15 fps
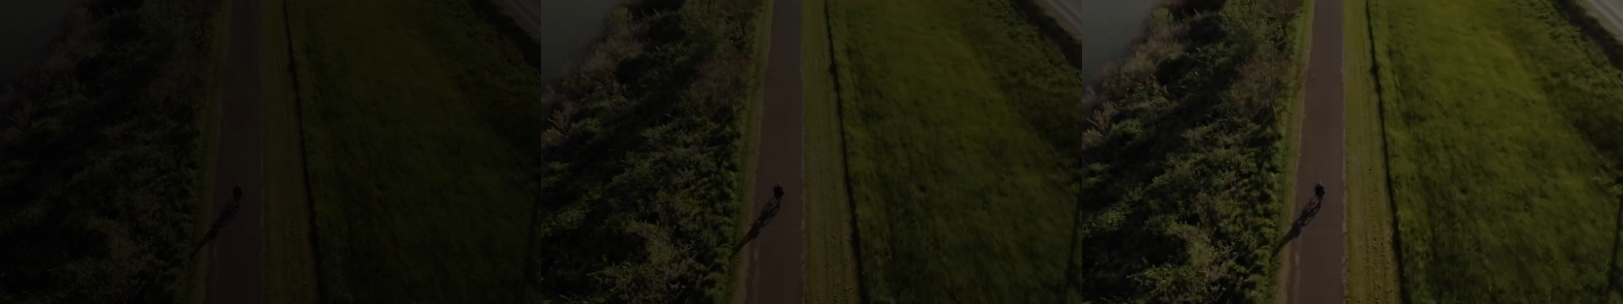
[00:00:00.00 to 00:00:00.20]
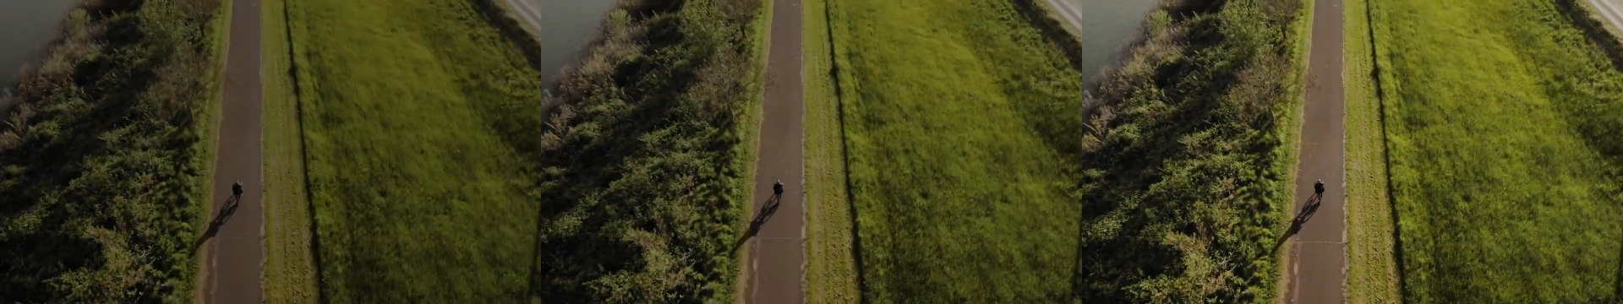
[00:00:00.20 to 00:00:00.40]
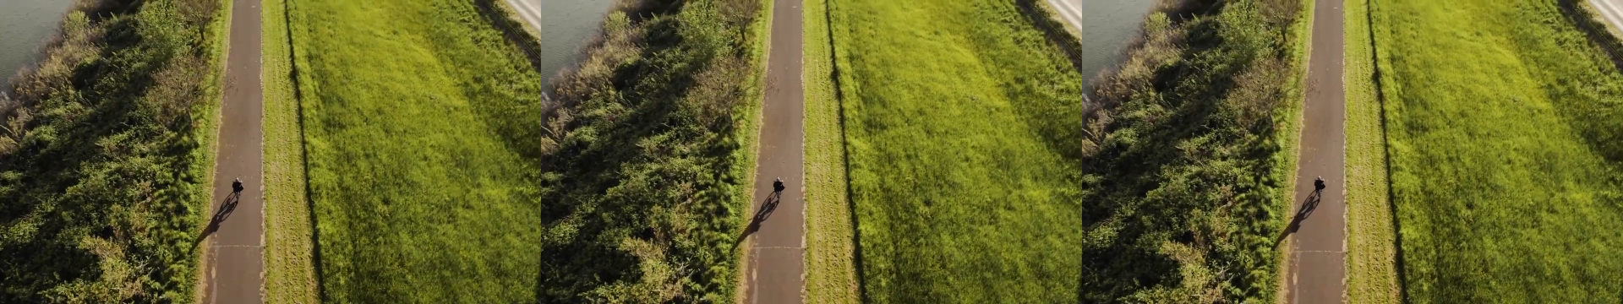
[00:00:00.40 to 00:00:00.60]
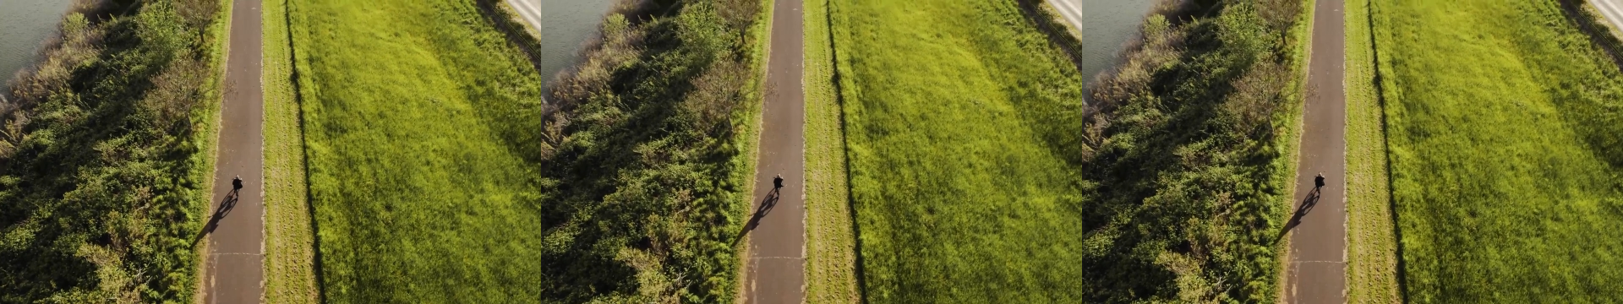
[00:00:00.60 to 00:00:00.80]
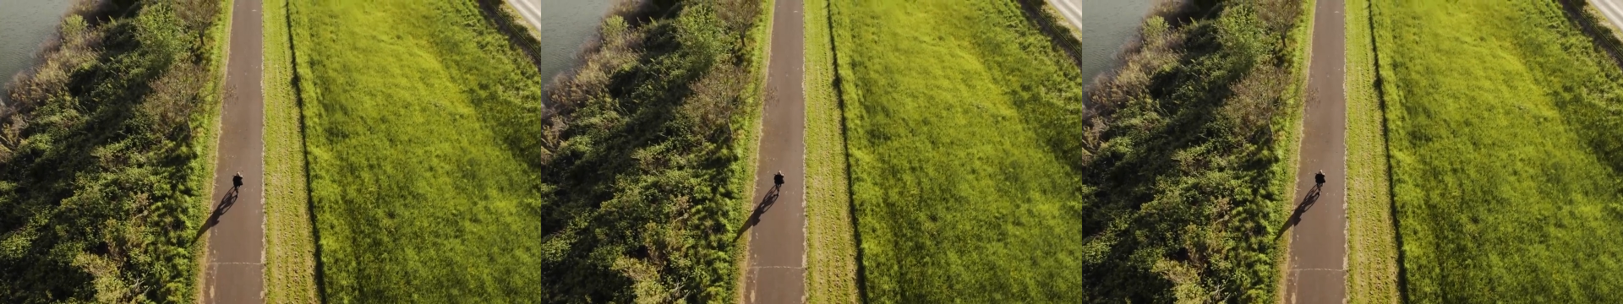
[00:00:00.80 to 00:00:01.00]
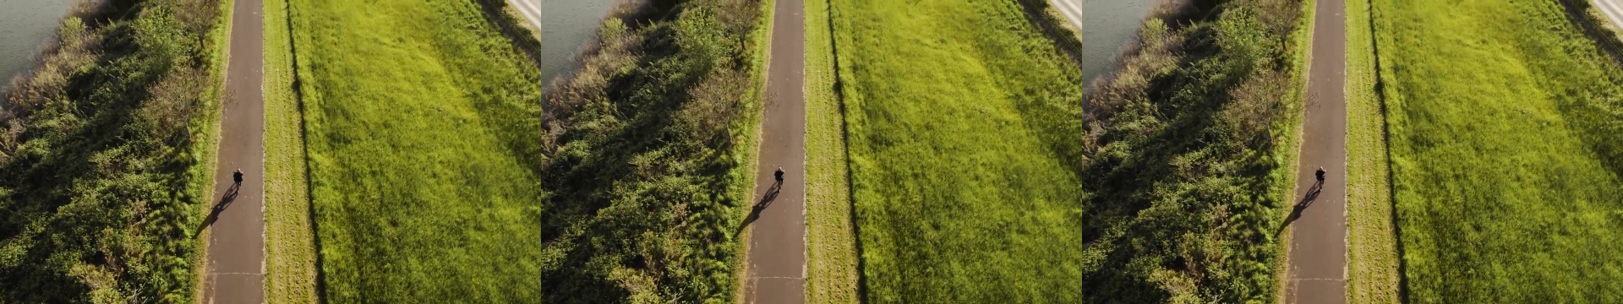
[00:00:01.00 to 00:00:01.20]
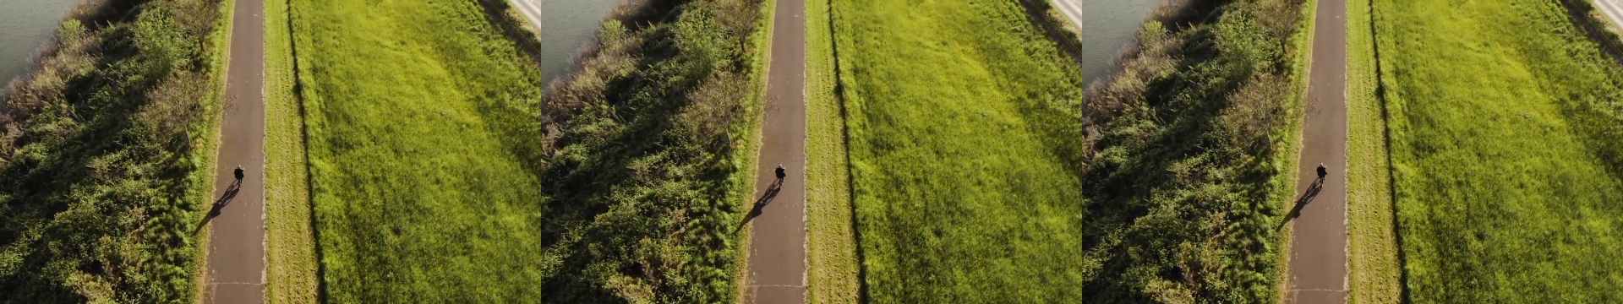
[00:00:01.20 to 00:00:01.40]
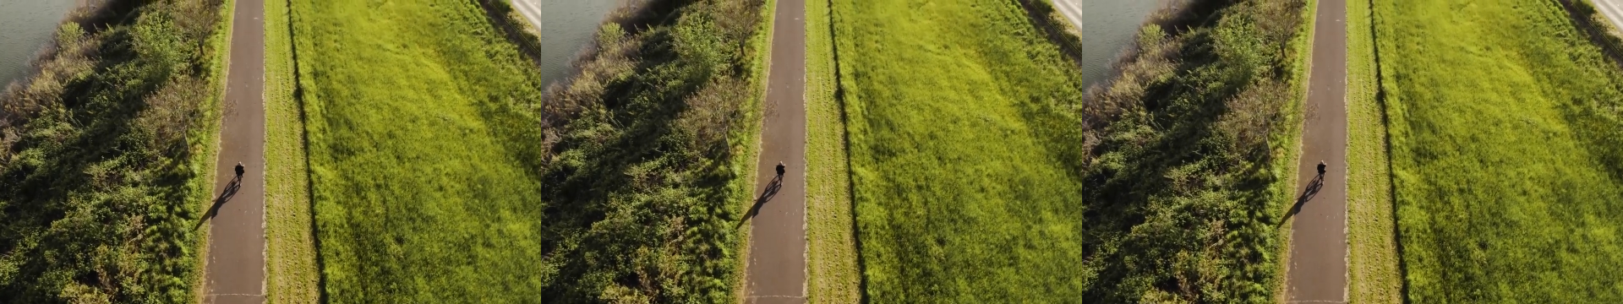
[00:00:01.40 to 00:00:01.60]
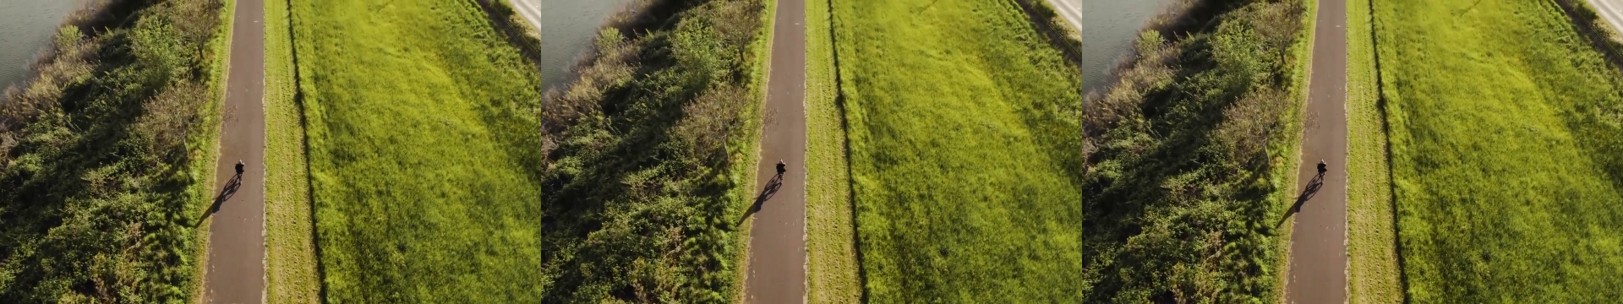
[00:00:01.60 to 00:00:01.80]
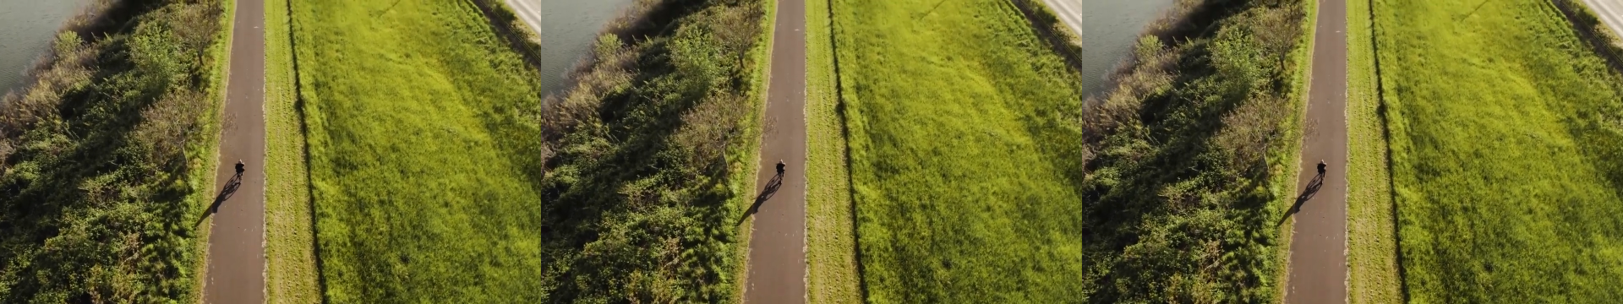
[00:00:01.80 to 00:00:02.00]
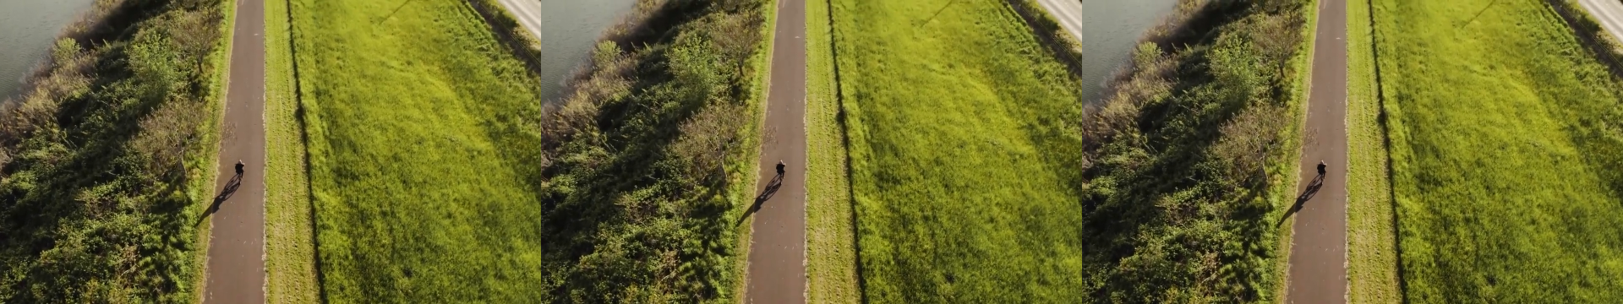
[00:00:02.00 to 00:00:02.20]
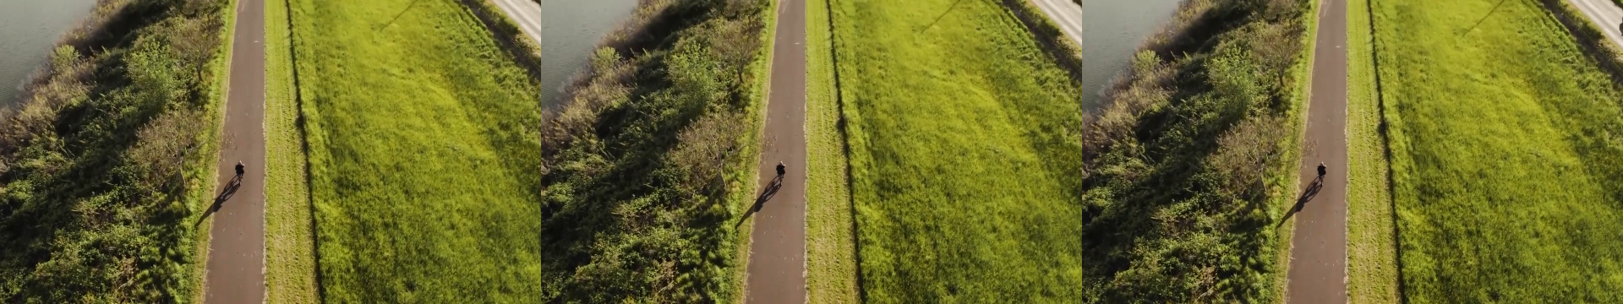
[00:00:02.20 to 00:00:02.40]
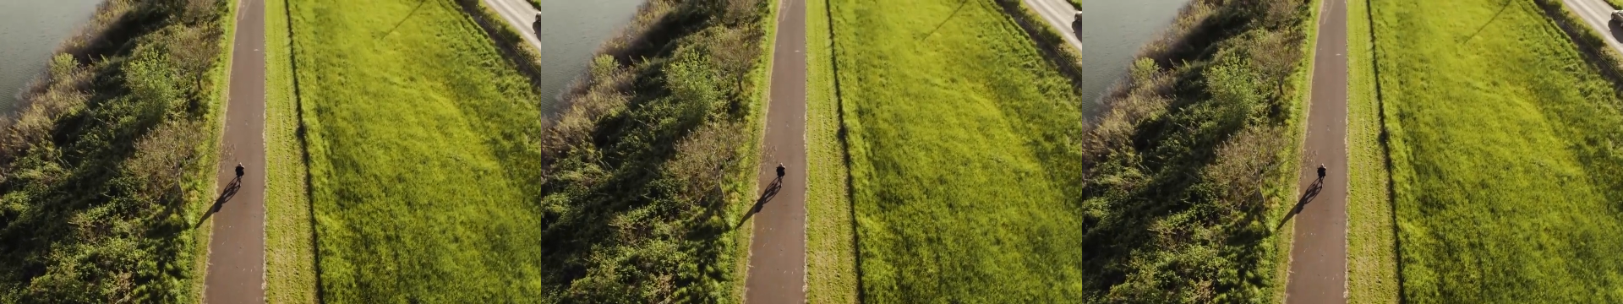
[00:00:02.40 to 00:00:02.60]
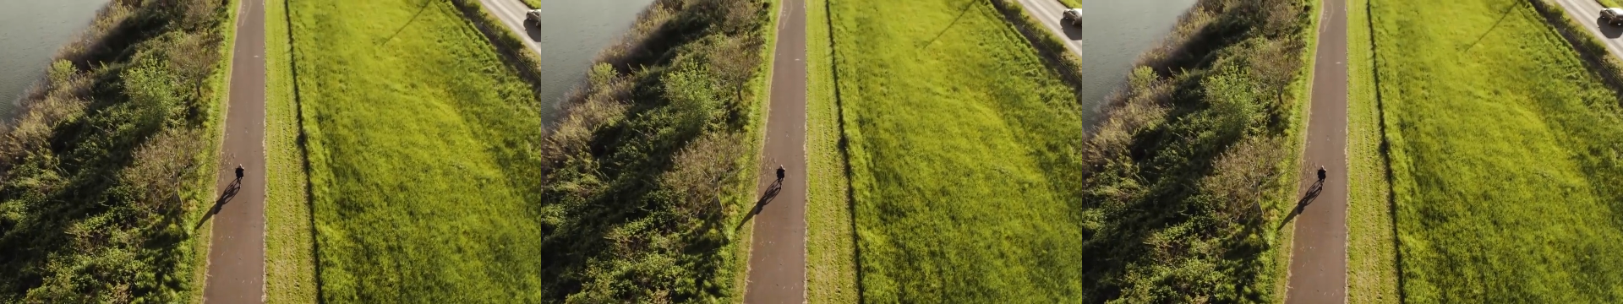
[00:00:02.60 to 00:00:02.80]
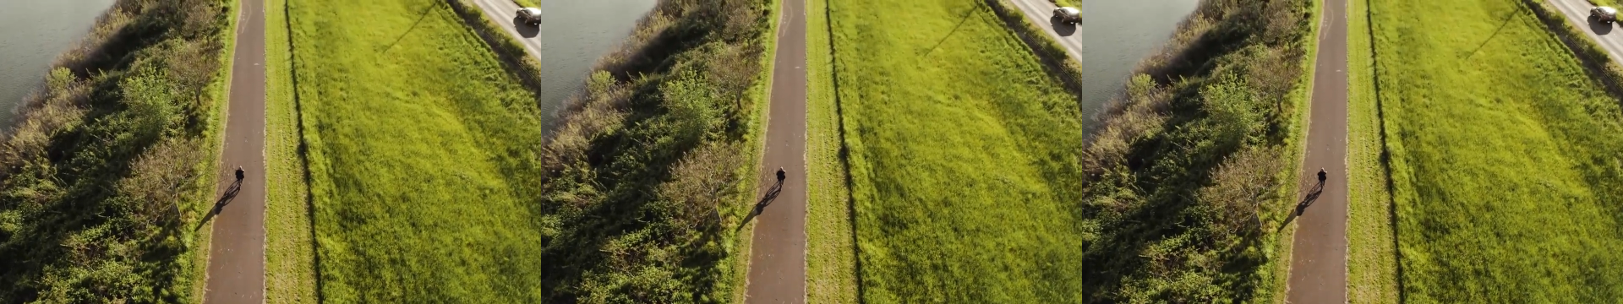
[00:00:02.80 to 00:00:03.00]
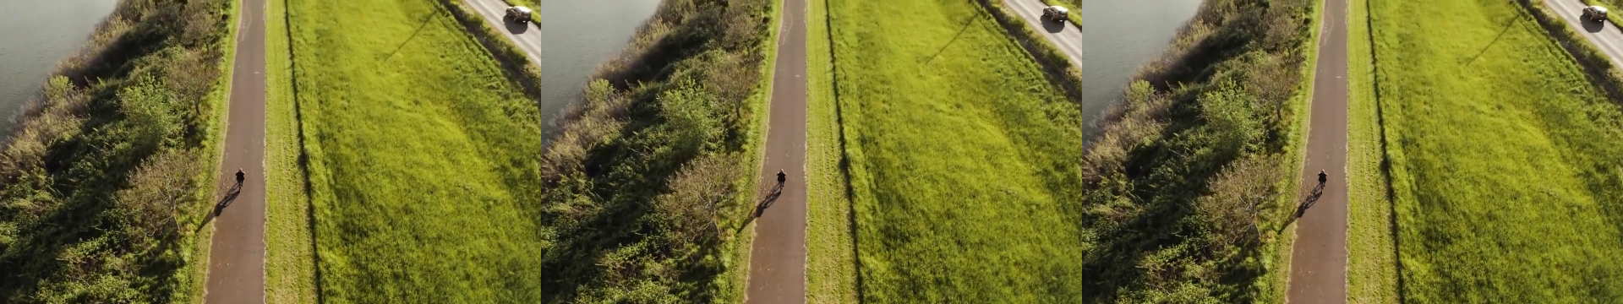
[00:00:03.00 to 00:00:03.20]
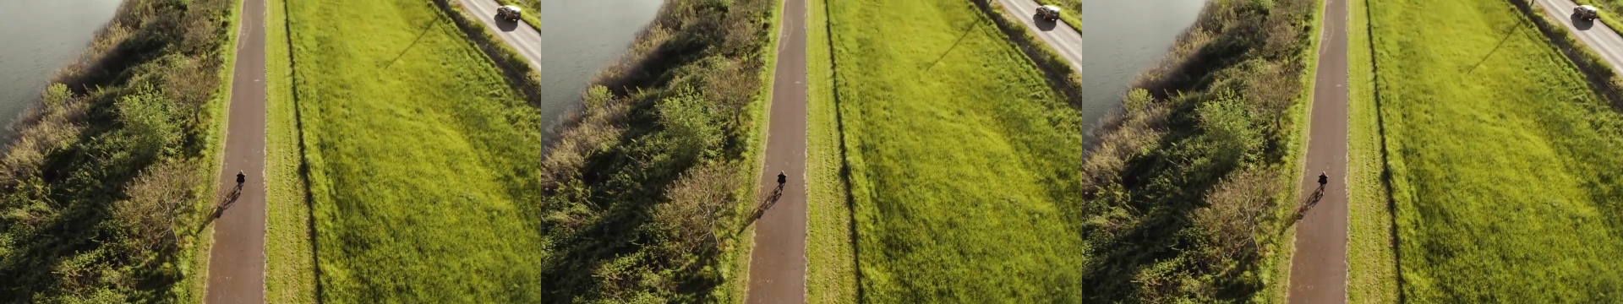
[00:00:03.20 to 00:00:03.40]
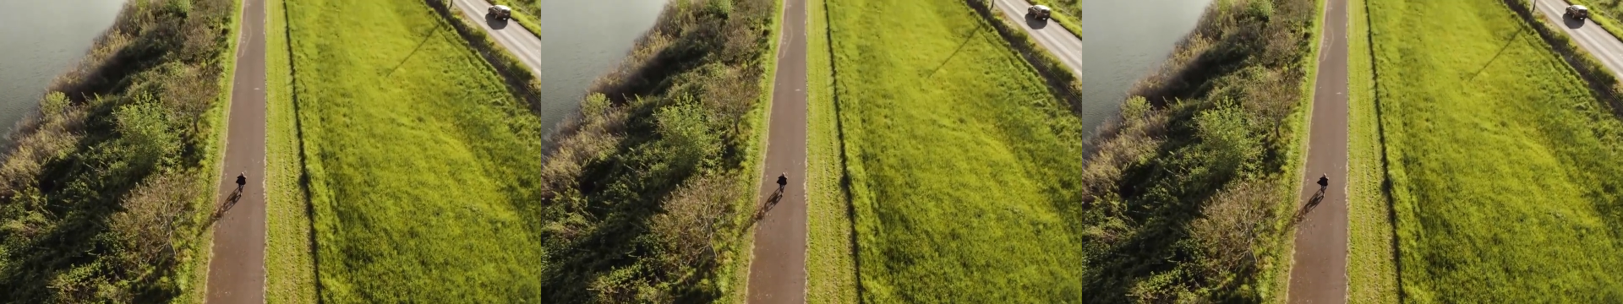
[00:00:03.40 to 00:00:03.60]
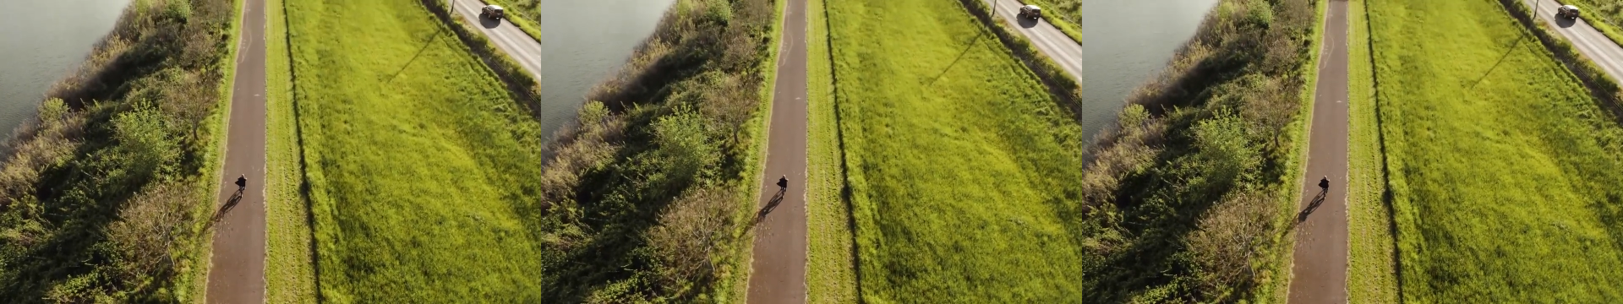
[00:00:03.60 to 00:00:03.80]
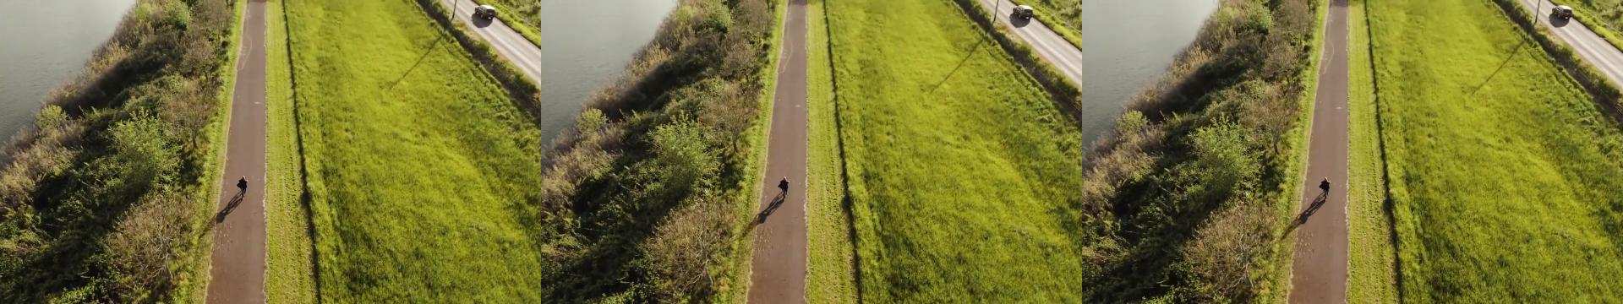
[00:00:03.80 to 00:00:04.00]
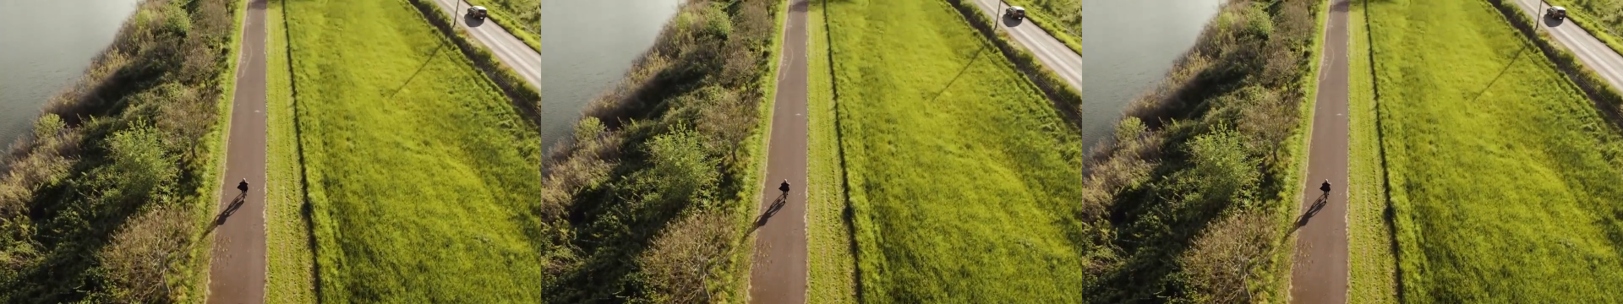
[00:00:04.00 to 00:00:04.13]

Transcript: No face is visible, so there are no lips to read.